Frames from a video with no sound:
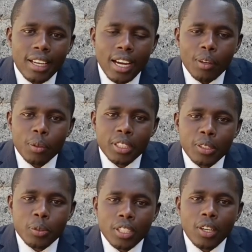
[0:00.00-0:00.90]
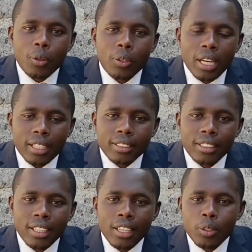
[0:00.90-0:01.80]
I wanted to say conduct.
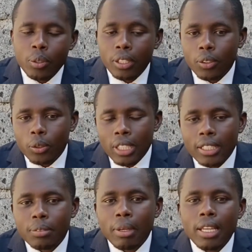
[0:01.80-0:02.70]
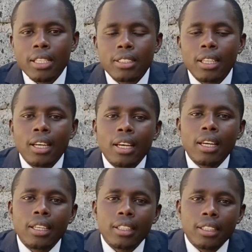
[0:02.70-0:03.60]
You can contact my desk,
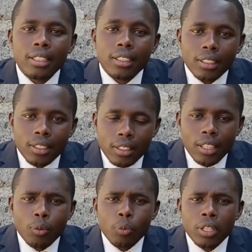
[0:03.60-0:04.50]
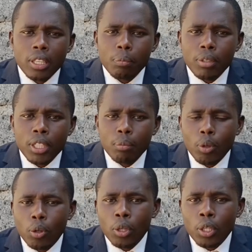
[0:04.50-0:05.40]
and then we can be
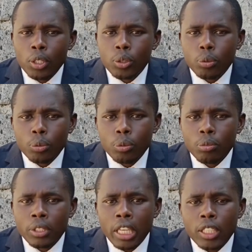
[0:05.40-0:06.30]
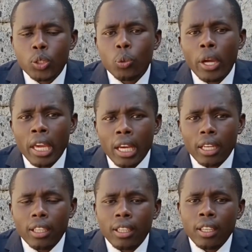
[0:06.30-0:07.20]
able to get you aired.
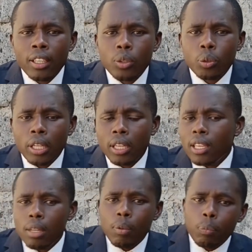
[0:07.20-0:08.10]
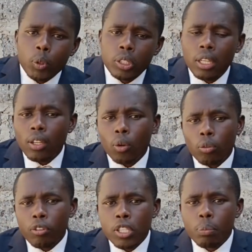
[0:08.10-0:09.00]
You can either be posted on
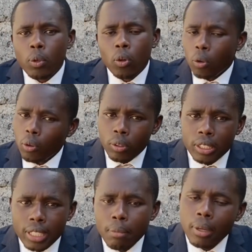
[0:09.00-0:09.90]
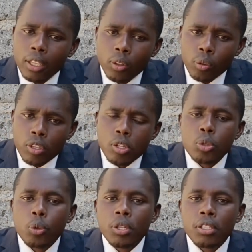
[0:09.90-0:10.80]
Facebook or on the timeline or the
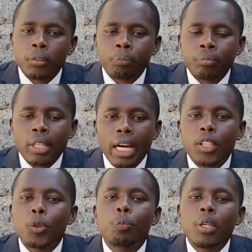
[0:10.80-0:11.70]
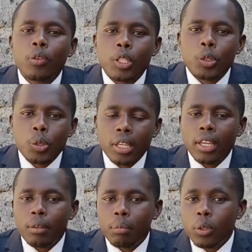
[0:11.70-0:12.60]
stories, and you'll be on the choosing
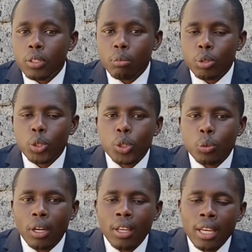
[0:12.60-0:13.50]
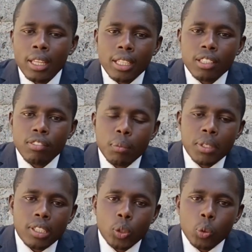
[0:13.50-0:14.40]
end, because I'm so sure that even
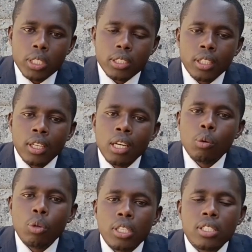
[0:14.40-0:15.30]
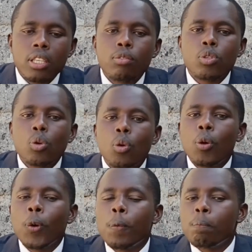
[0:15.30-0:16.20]
Mr. Duarte will receive so
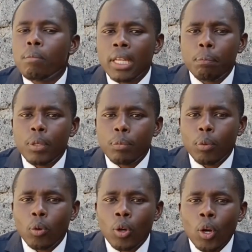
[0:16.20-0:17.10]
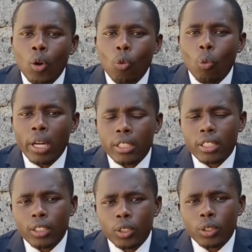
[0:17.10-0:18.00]
many people
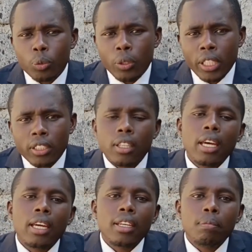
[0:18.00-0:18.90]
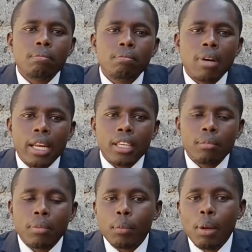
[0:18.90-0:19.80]
wanting to date and marry him.
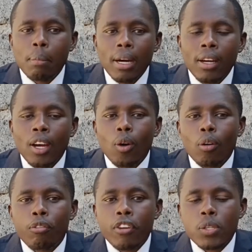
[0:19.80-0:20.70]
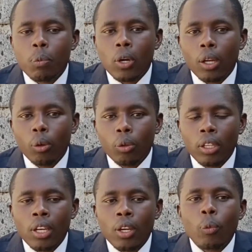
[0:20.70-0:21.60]
Remember, on Facebook alone,
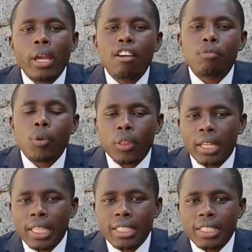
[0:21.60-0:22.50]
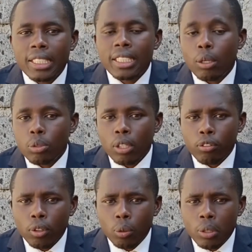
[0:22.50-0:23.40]
we have more than 98,000
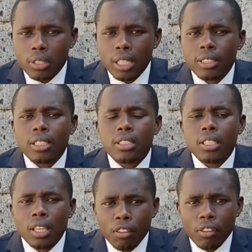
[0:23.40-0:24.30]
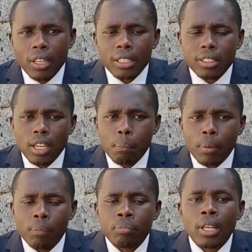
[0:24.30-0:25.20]
followers. That's a significant number,
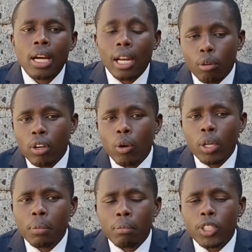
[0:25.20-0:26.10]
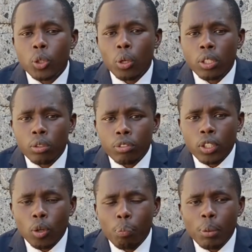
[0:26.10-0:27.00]
an overwhelming majority of
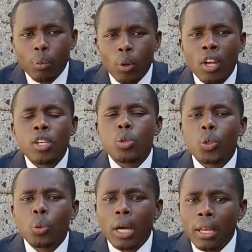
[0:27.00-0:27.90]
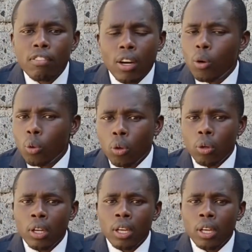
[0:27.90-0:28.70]
single people. So you can never go wrong.